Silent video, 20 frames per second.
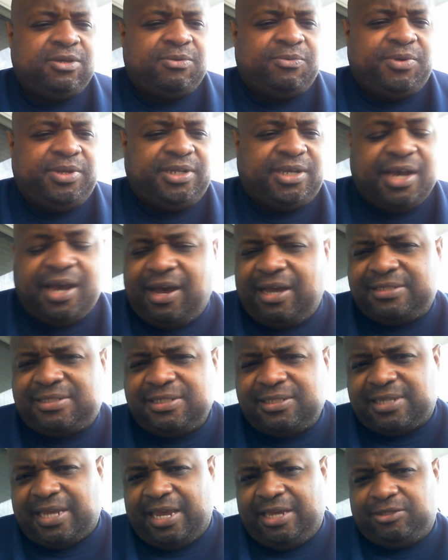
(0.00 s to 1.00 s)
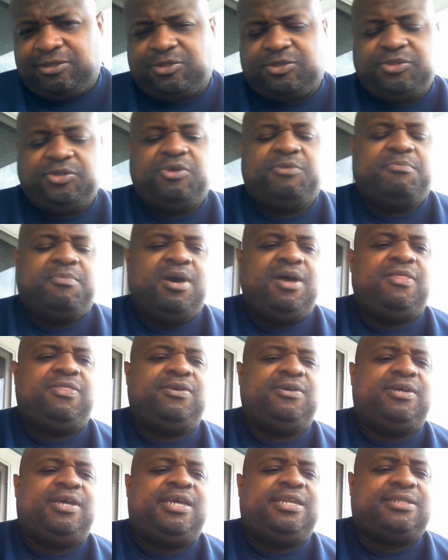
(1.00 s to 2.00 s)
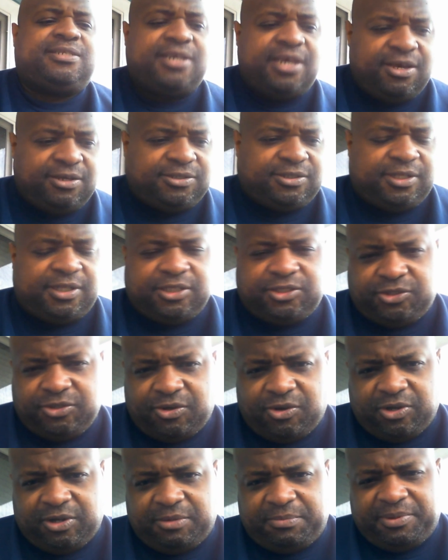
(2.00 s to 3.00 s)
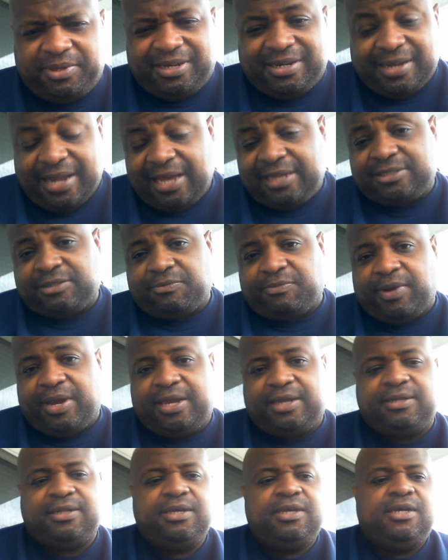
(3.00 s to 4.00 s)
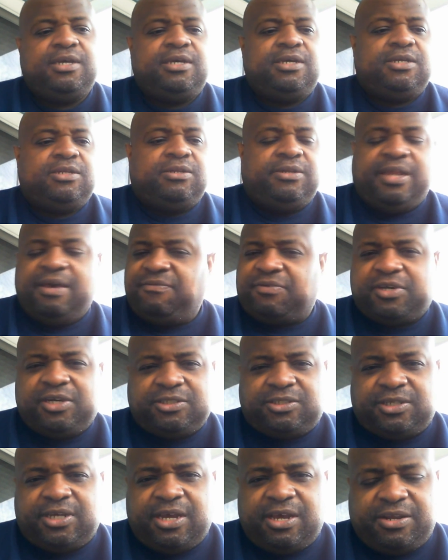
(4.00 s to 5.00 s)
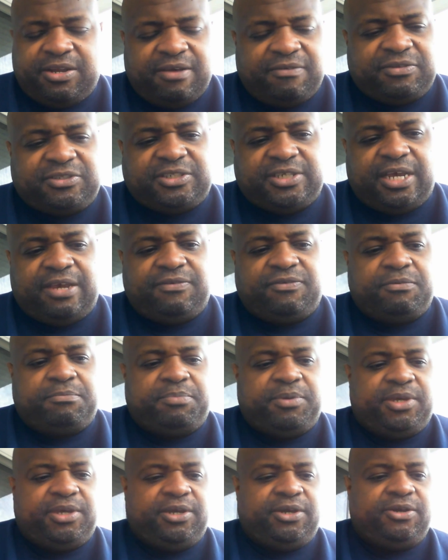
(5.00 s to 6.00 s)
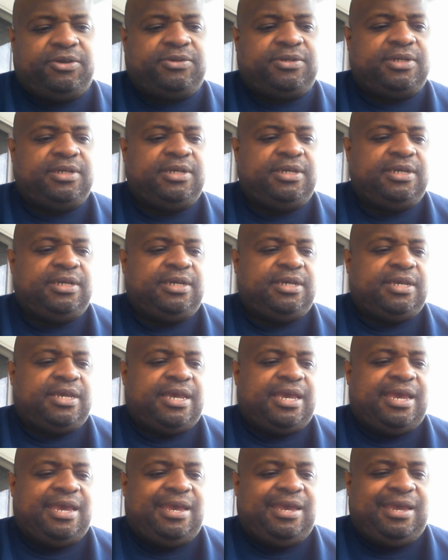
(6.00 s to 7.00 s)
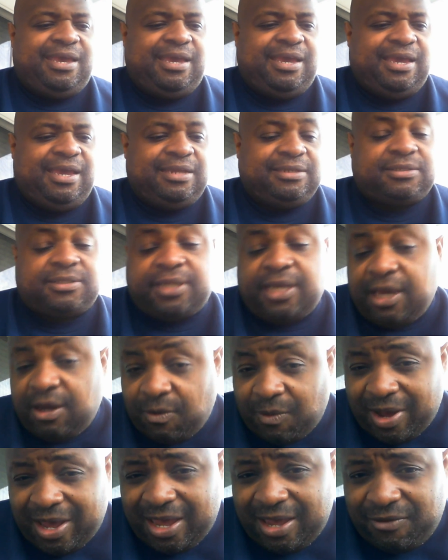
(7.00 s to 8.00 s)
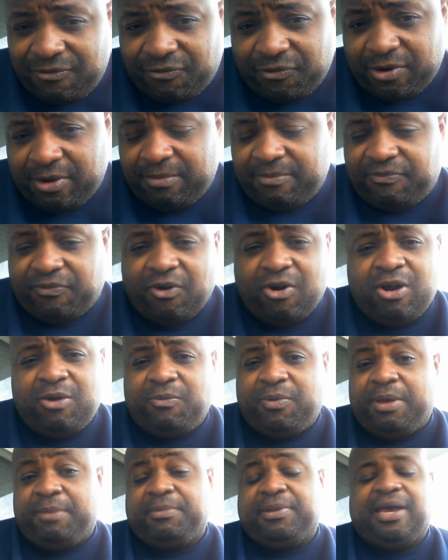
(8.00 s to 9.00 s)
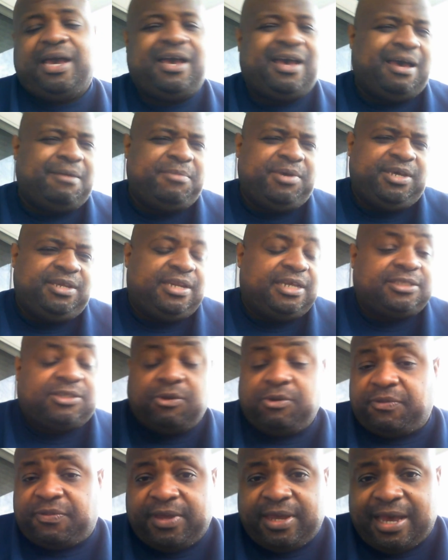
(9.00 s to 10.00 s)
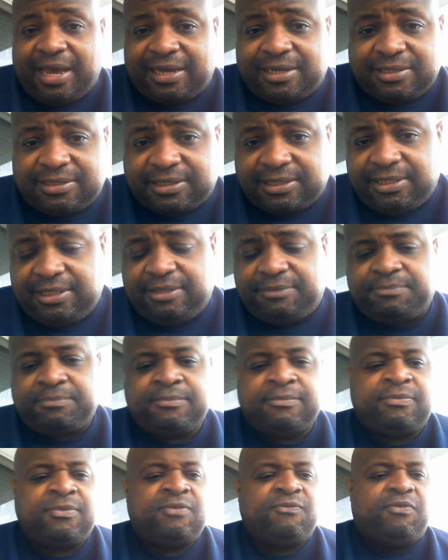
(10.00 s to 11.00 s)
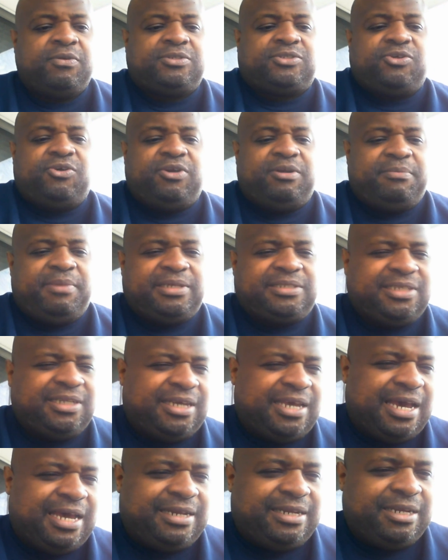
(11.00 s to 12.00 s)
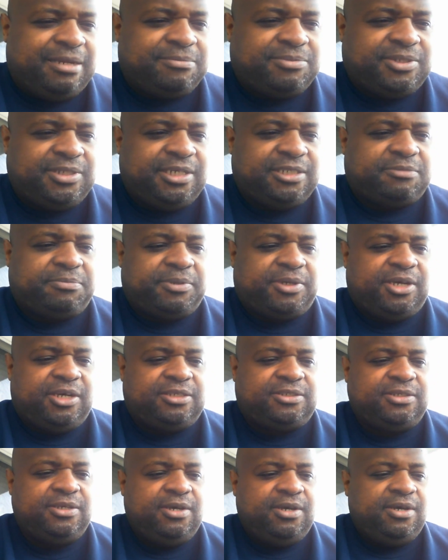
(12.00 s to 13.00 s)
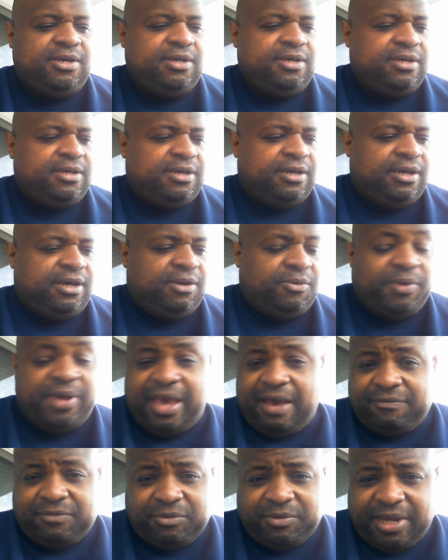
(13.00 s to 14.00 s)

when God sends an angel to your mother and tells her that you're going to be a Nazarite, never cut your hair, never shave your beard, and stay away from foreign women. I mean, that's the only thing I could see from the story that makes any goddamn sense, because we have no